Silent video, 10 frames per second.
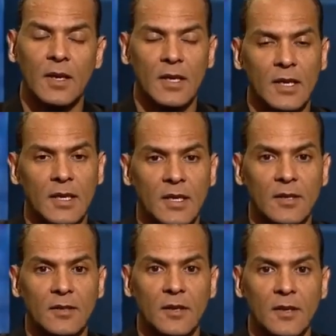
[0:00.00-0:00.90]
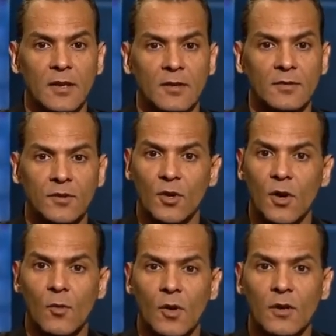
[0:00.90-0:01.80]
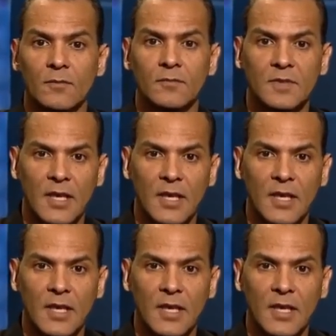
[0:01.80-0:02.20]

and do your homework.